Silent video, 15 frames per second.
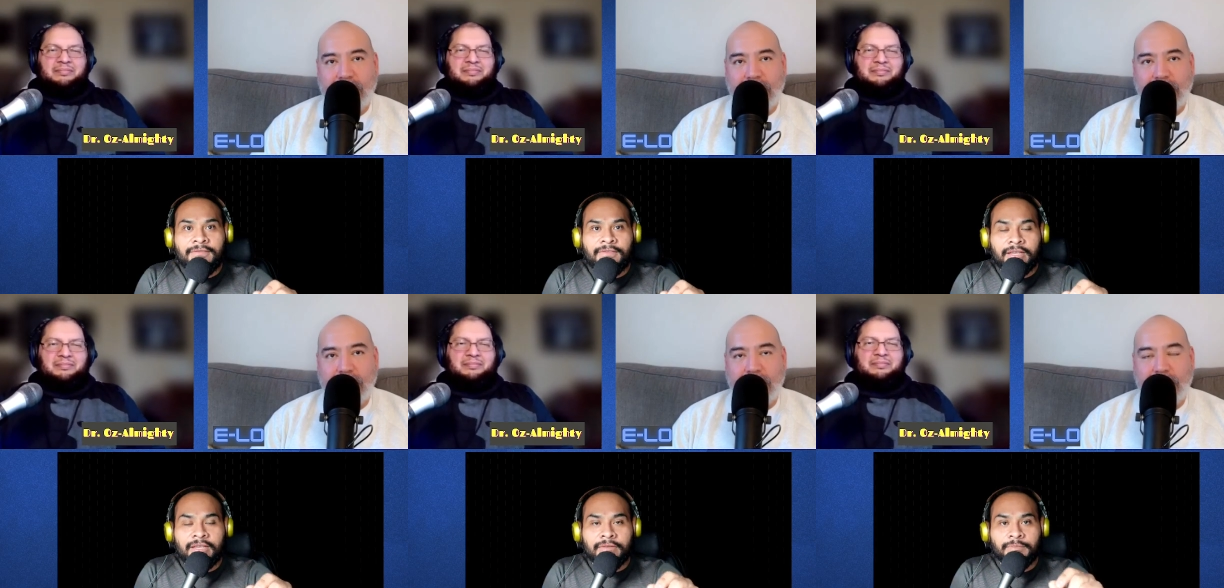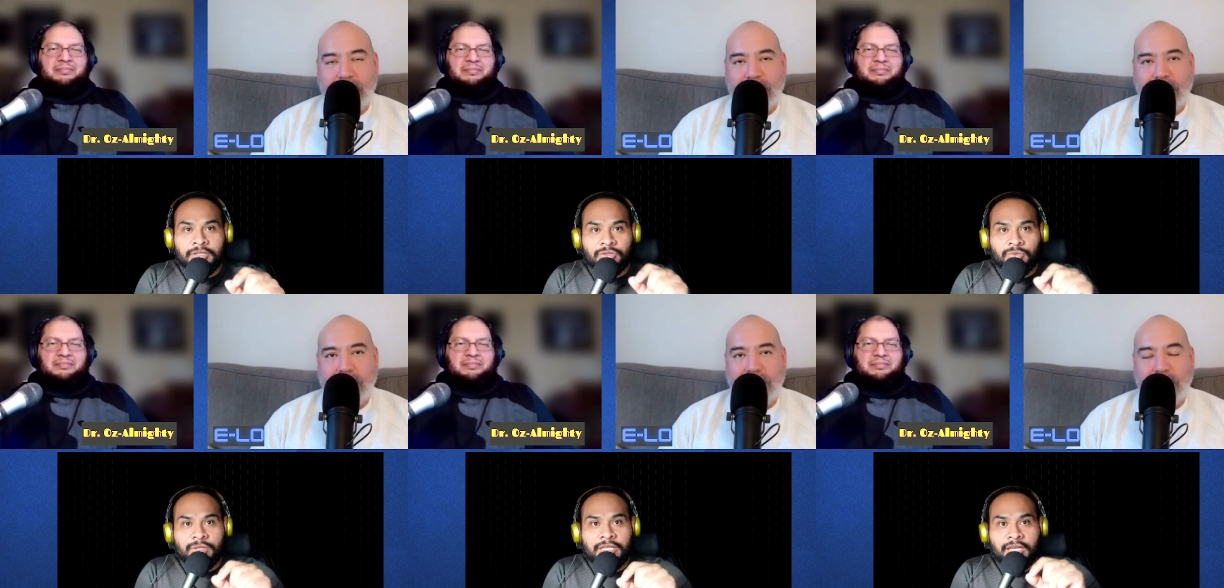Speaker 1: like
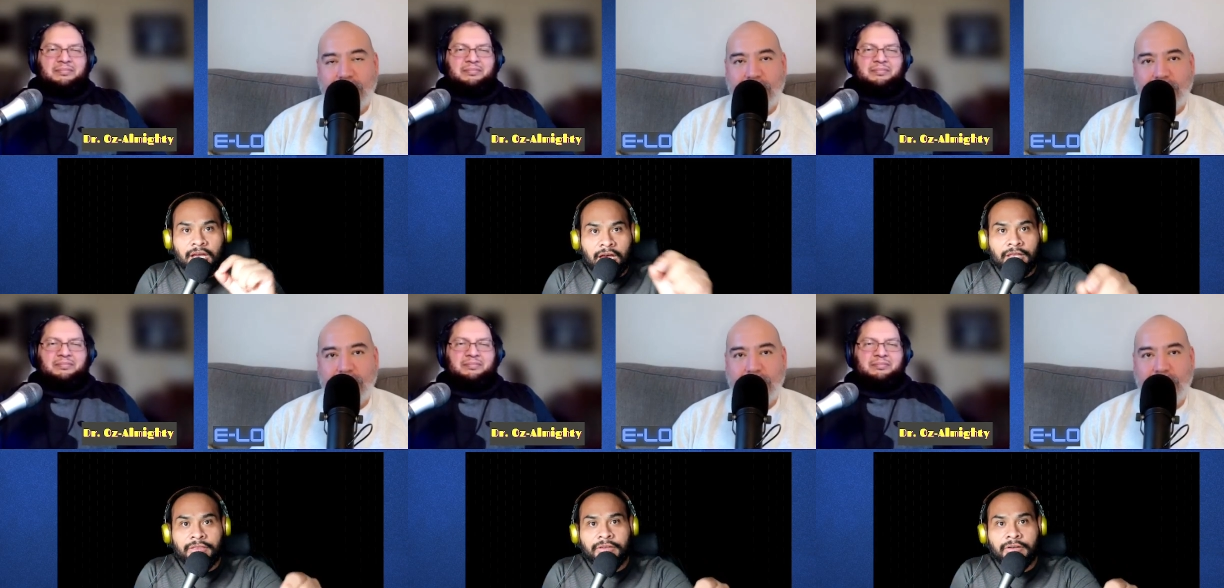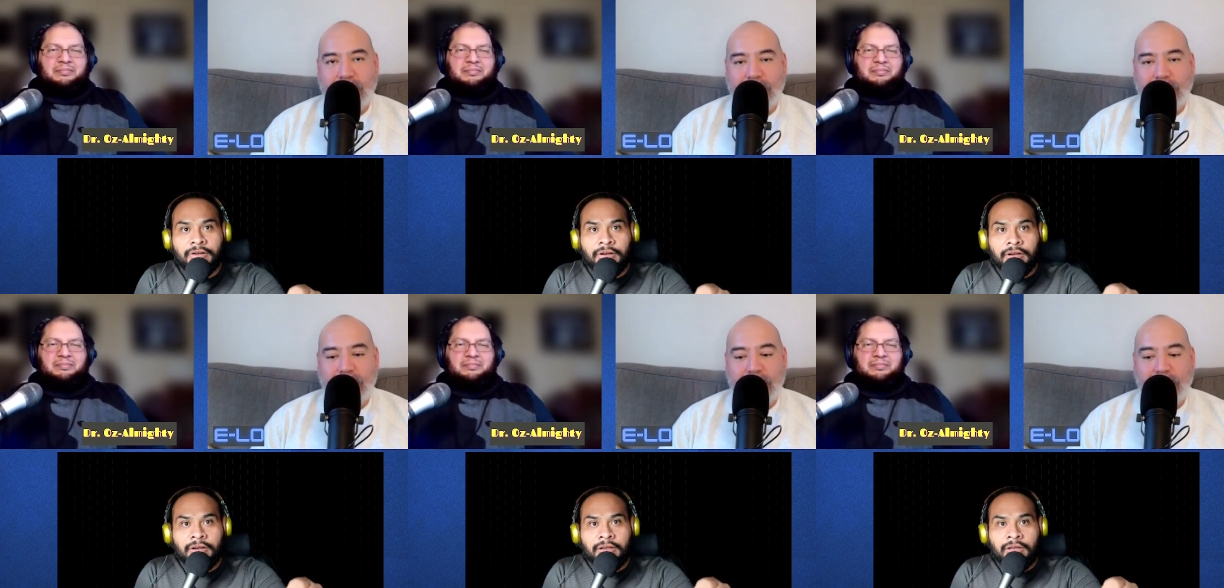between the
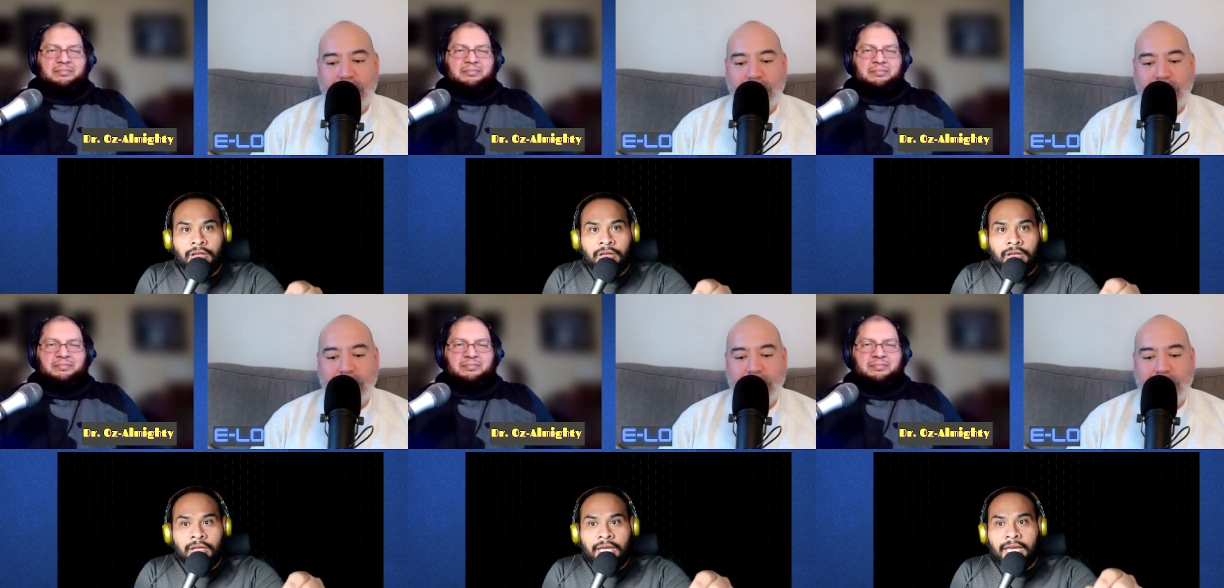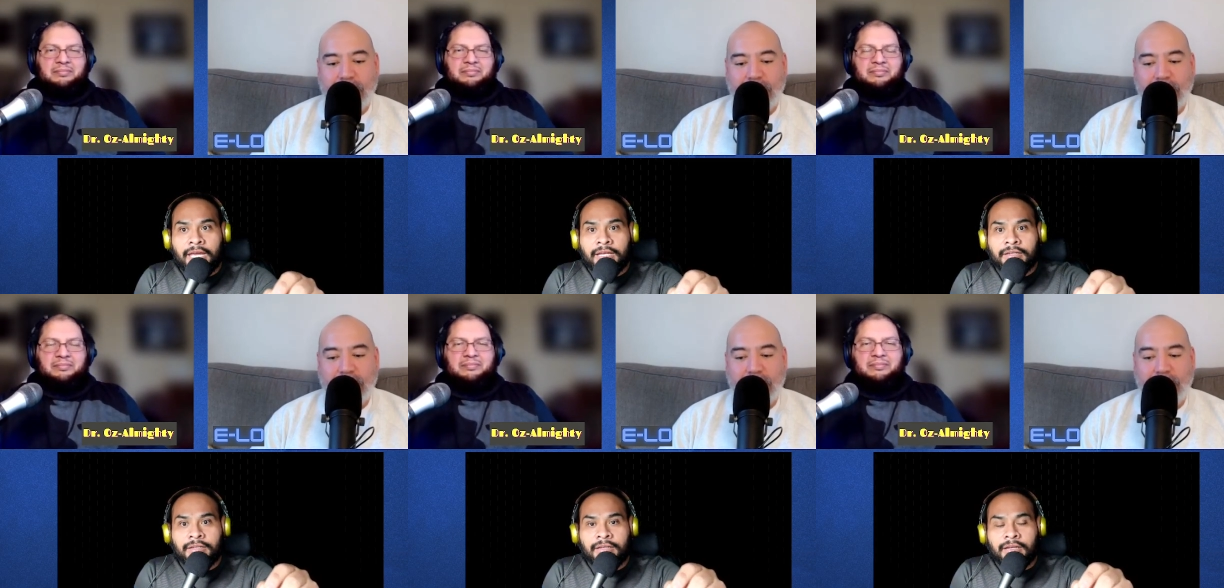author."
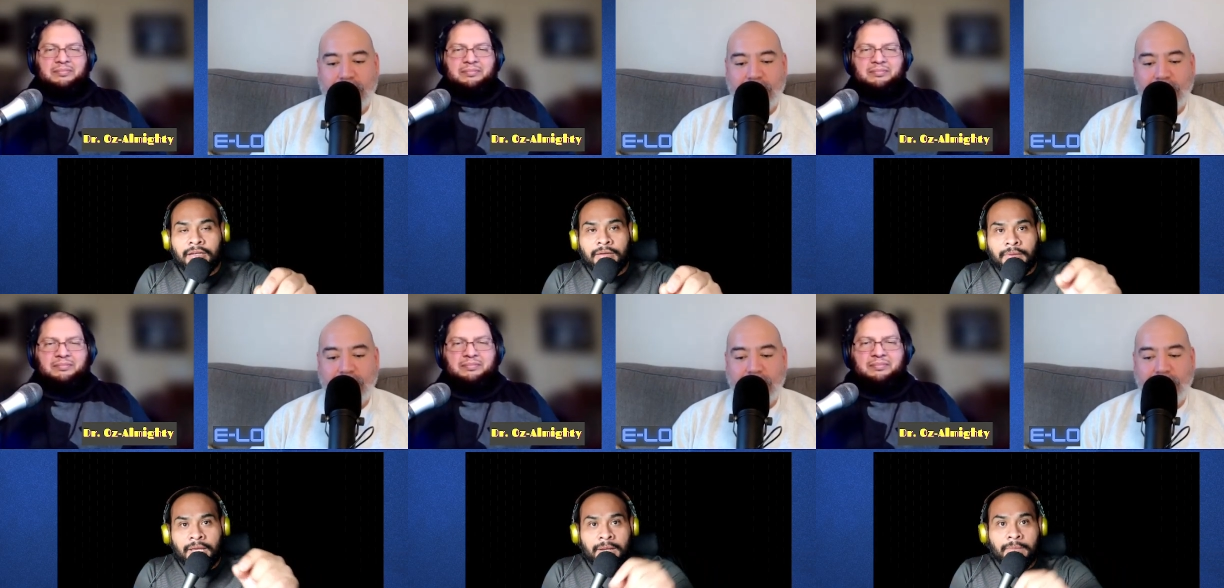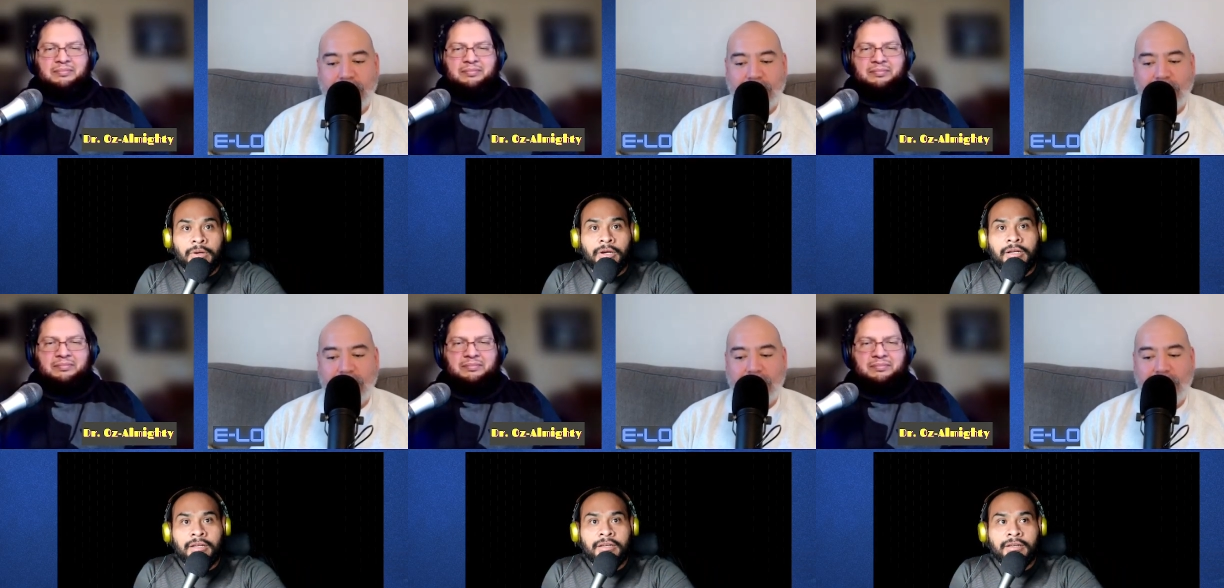And uh, and
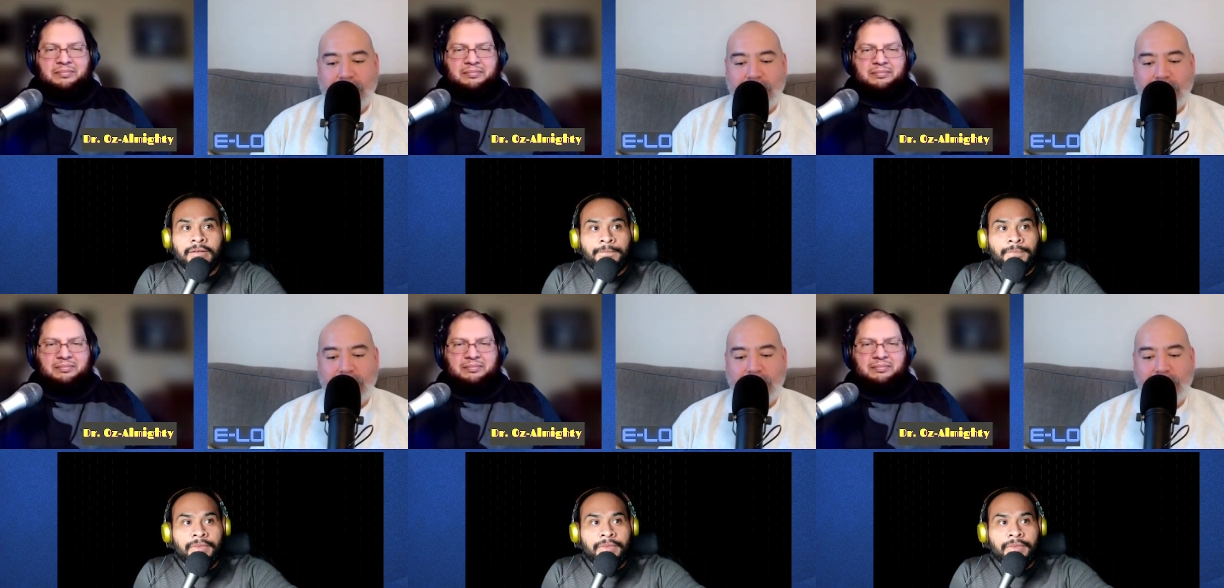Monk,